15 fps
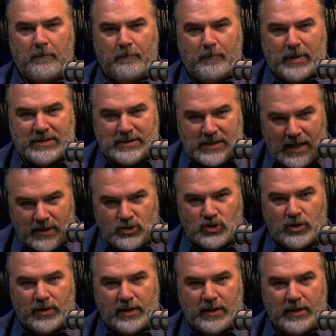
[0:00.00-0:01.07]

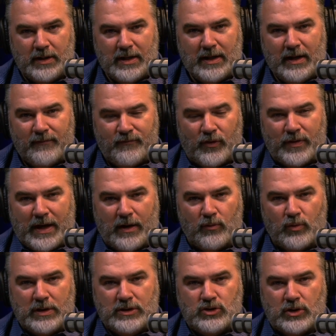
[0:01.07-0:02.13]
potentially for that
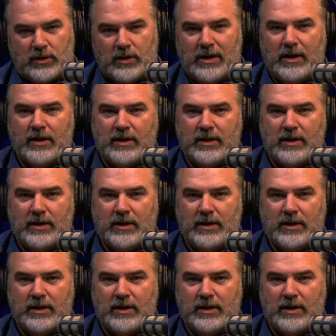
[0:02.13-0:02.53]
region.